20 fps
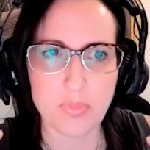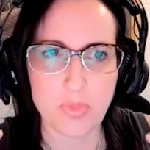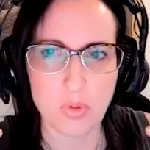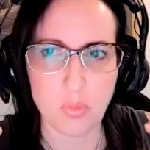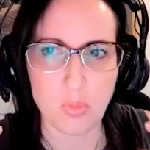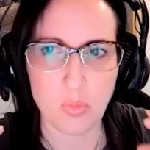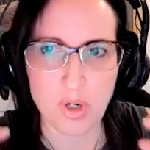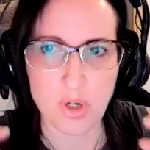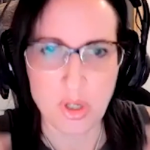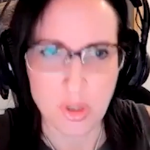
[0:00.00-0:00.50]

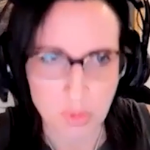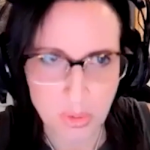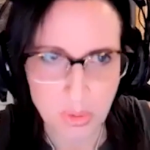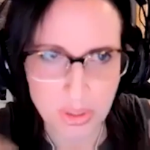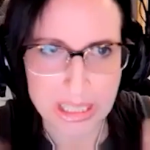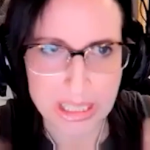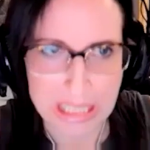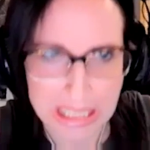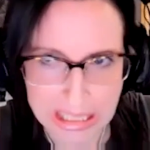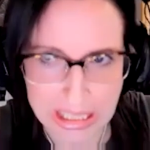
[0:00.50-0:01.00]
when
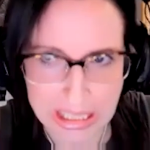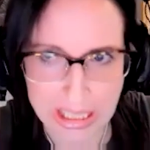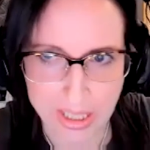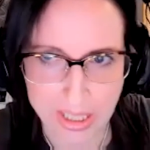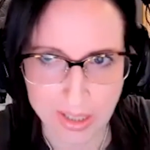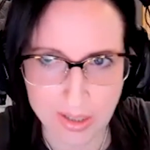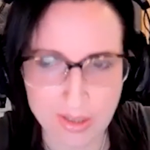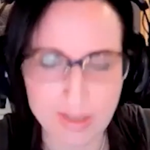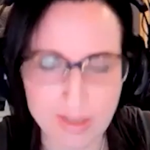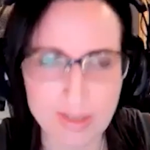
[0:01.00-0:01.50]
you're
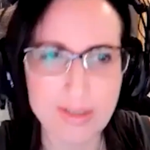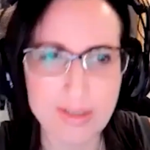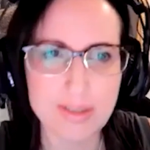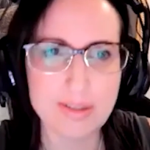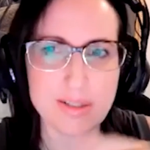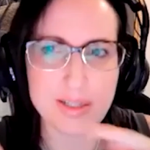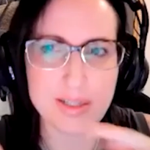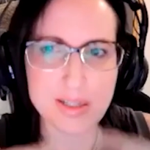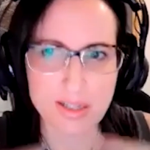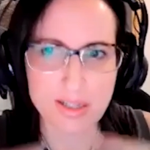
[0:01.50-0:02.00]
eating,
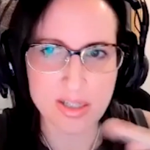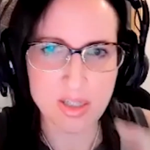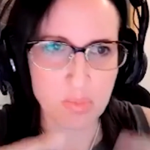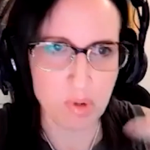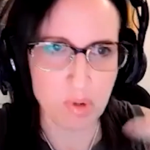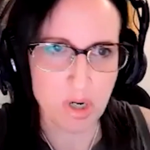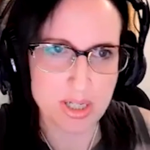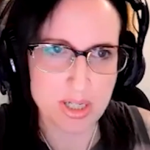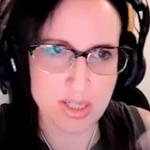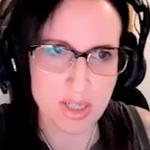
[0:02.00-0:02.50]
this is the
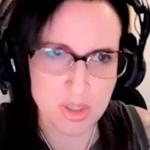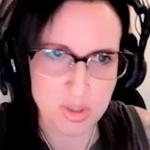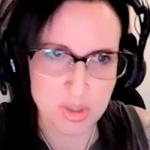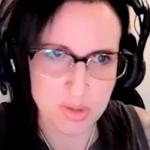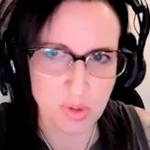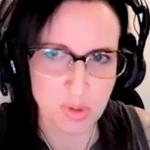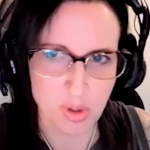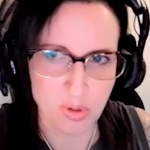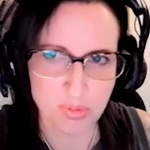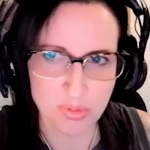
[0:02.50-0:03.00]
process
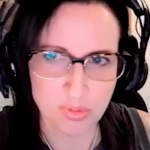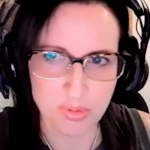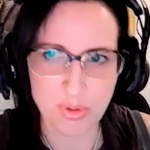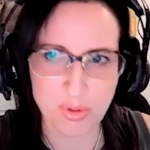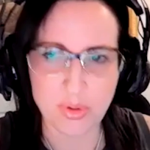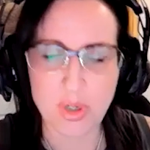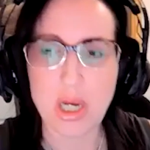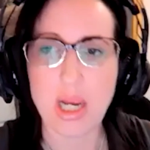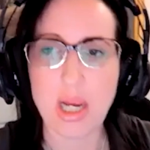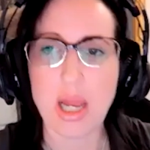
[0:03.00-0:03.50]
you go
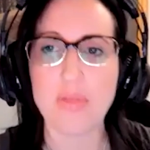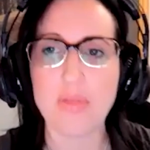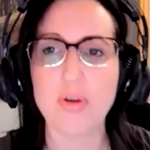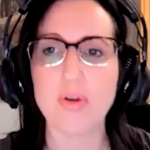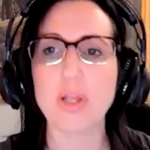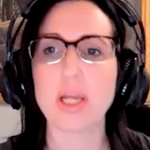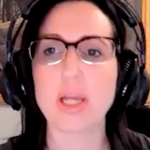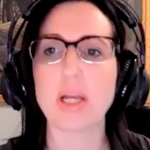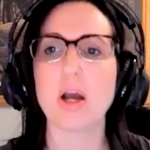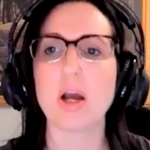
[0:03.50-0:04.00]
through. And they're
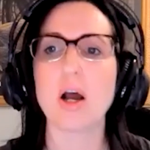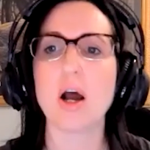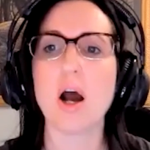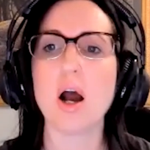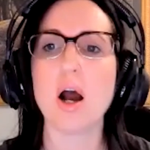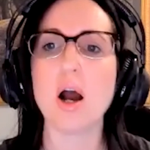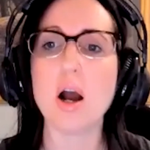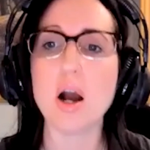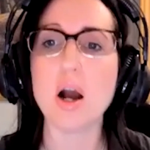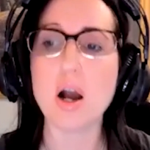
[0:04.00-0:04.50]
like,
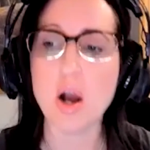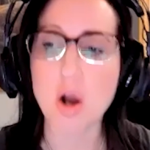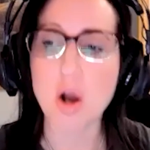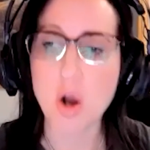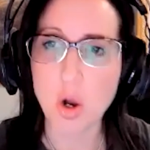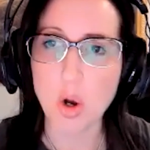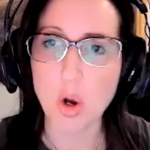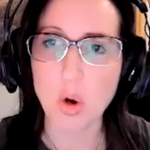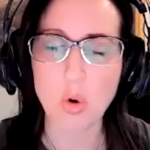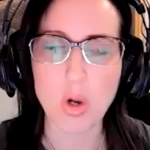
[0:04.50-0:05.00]

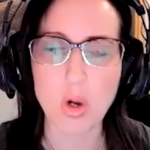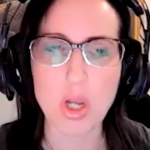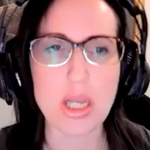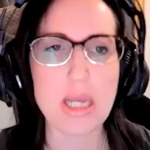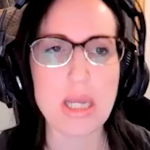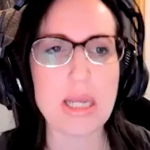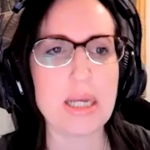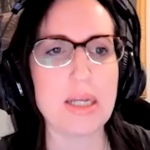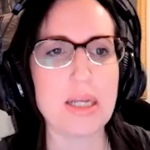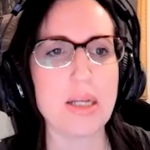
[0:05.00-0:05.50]
oh,
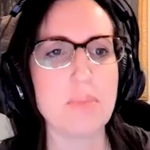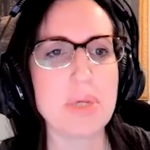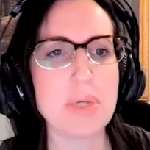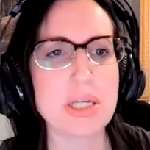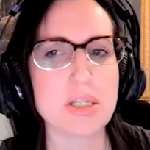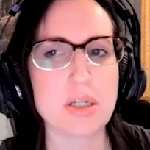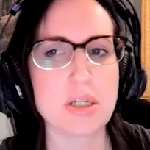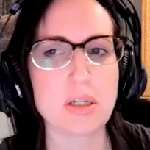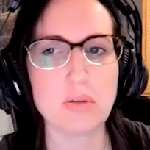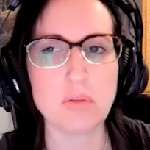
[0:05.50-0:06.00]
and it
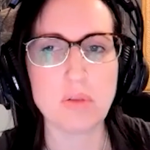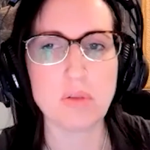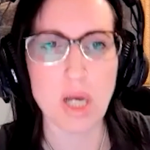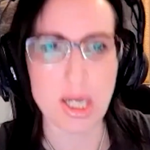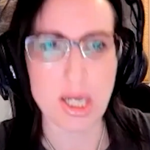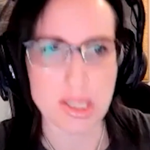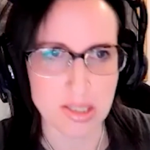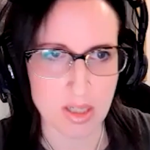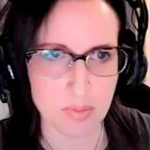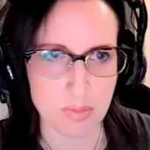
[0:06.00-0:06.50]
makes it a
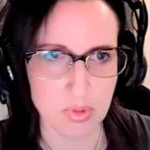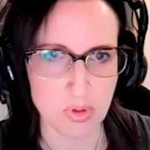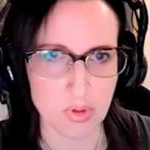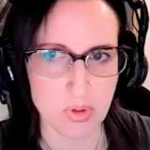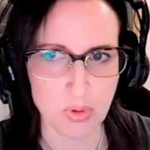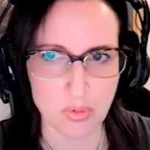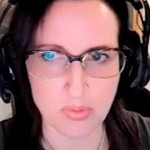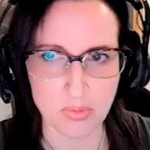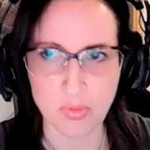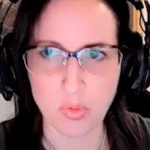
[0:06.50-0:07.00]
lot
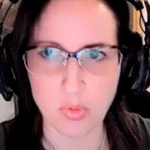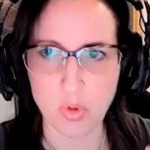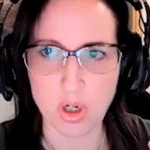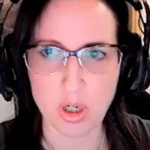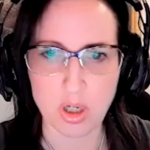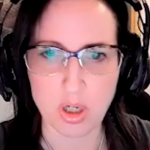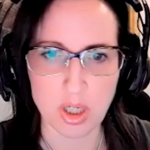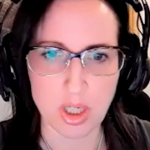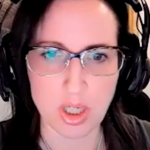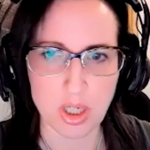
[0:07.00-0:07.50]
simpler
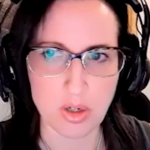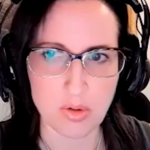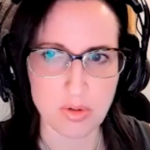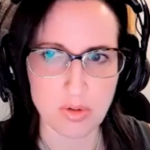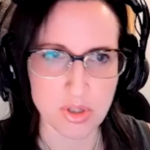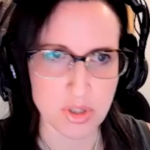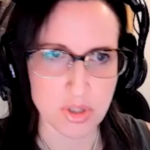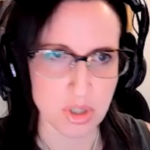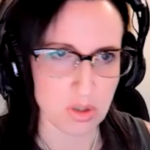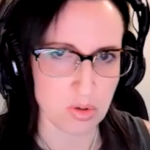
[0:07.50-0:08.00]
for, you know,
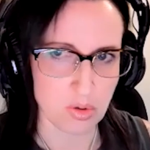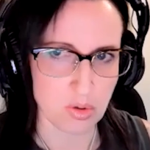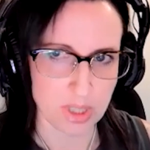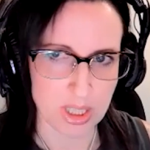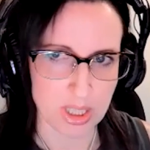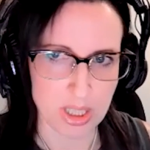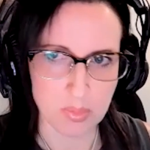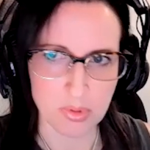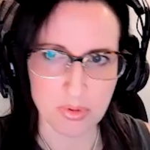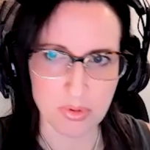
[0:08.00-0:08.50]
the general
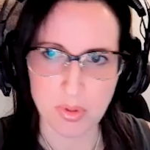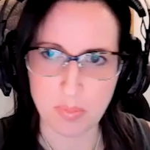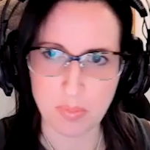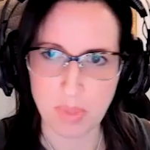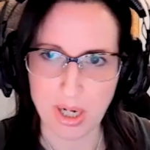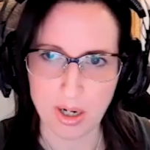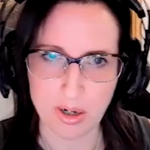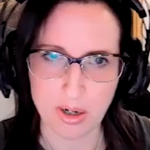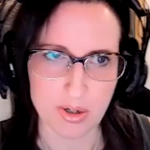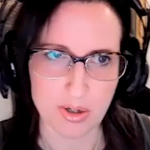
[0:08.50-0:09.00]
keeper, the
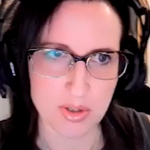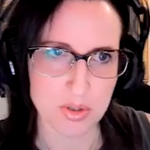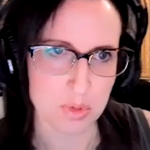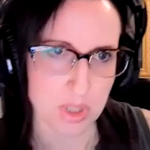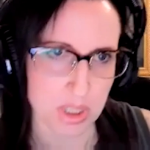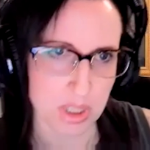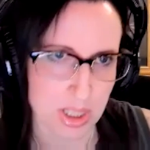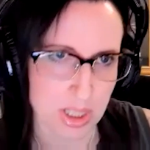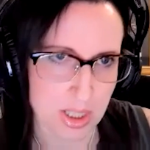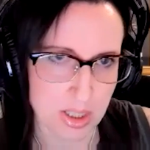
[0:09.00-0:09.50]
parents with
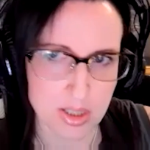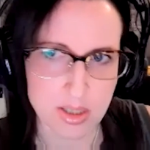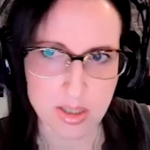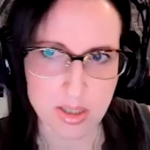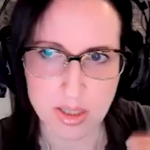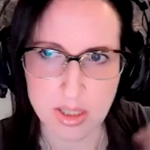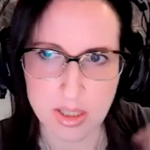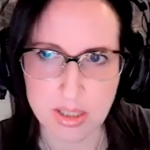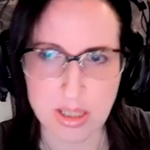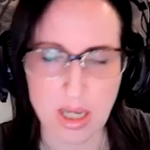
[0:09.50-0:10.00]
the kids
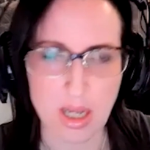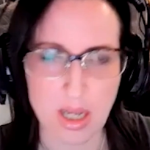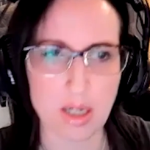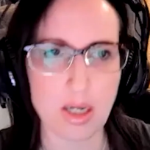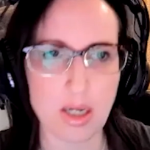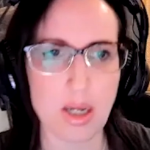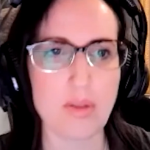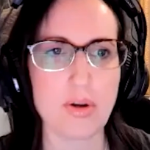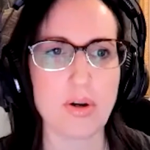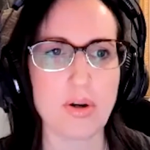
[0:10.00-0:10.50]
and this, that, and
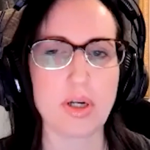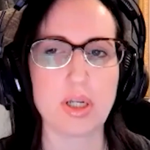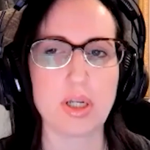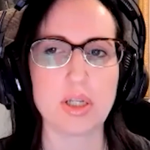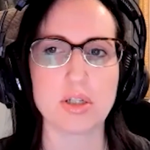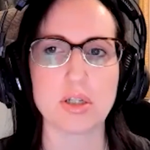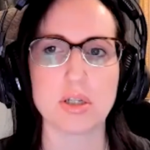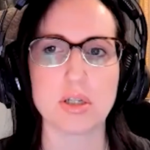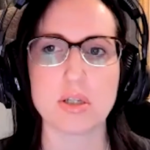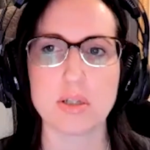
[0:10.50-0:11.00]
the other. And
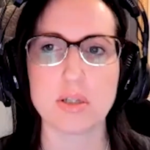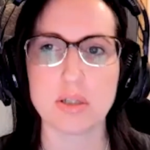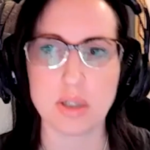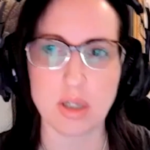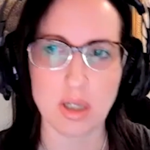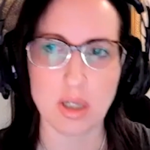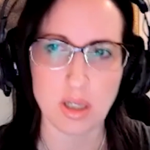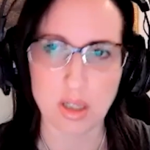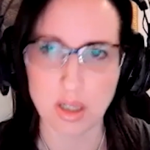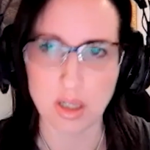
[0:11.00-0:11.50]
it just,
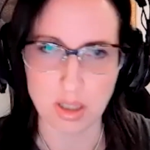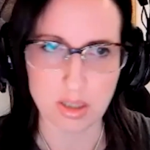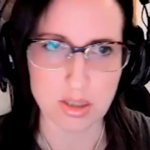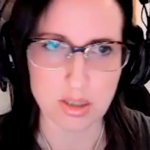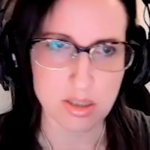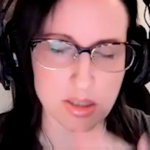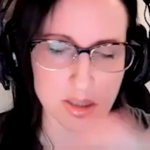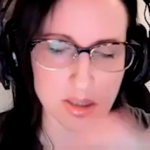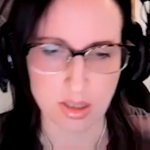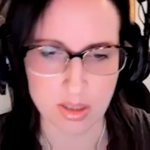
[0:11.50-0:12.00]

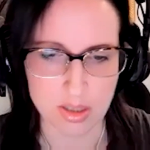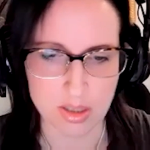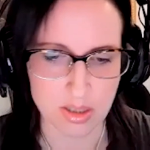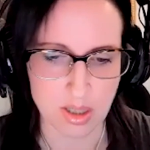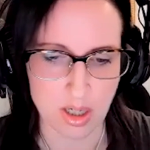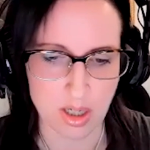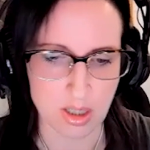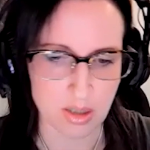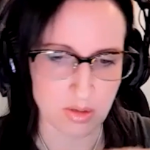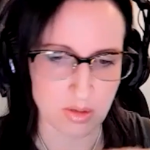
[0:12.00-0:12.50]
it's
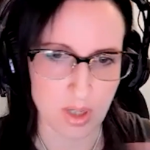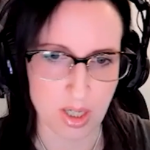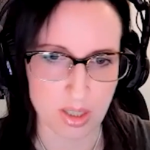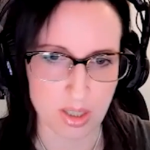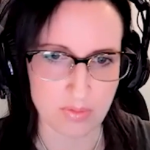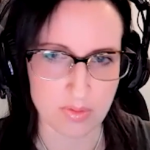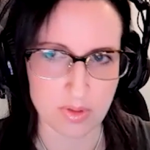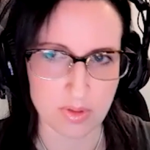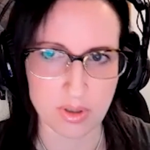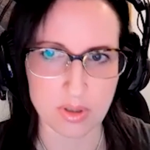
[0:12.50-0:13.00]
cut a lot
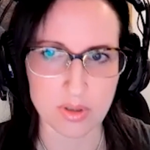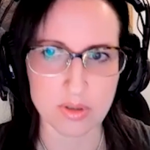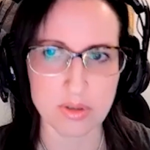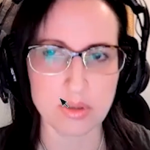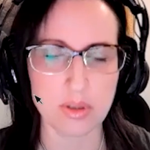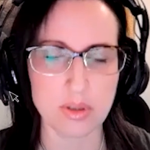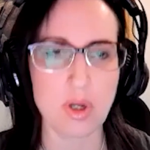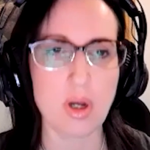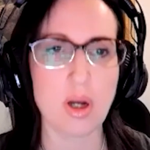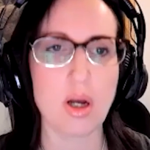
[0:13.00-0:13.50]
of the,
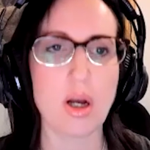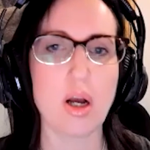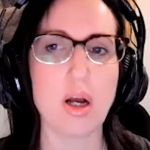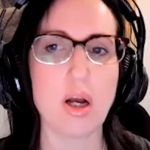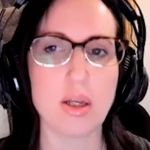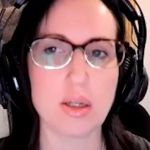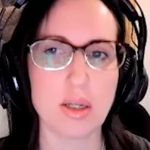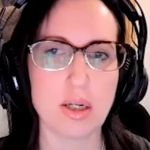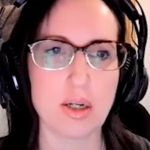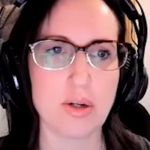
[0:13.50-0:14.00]

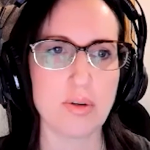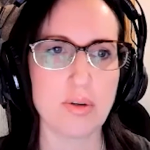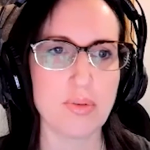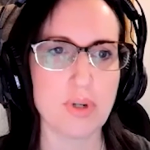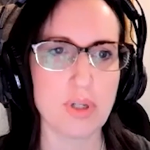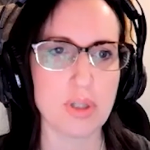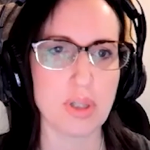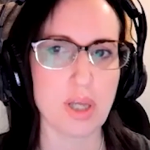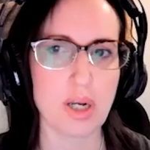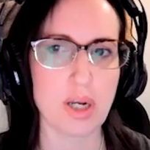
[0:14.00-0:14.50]
you know,
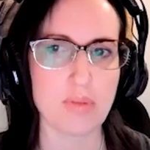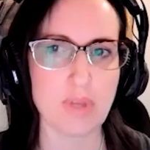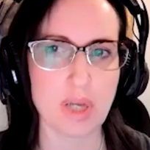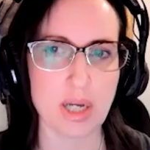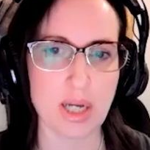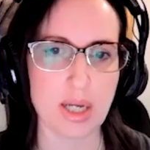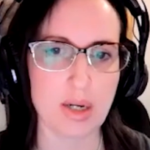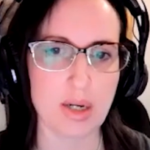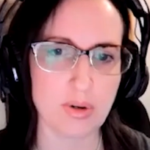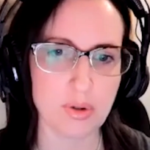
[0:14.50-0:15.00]
a lot of
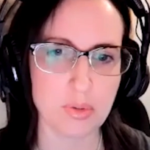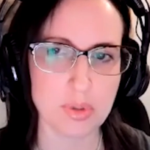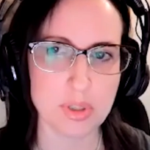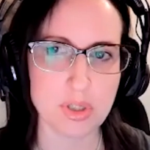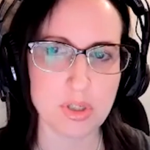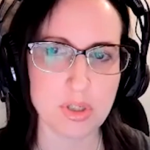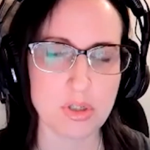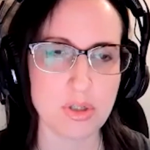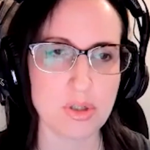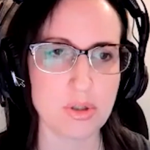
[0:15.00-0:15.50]
that, I don't know what
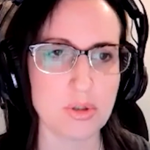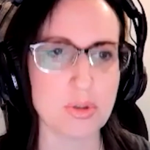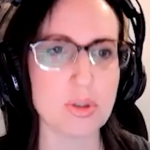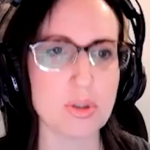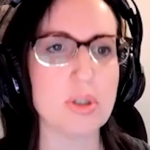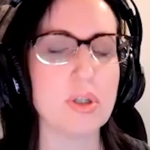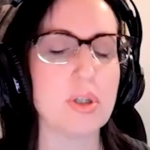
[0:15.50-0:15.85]
to do.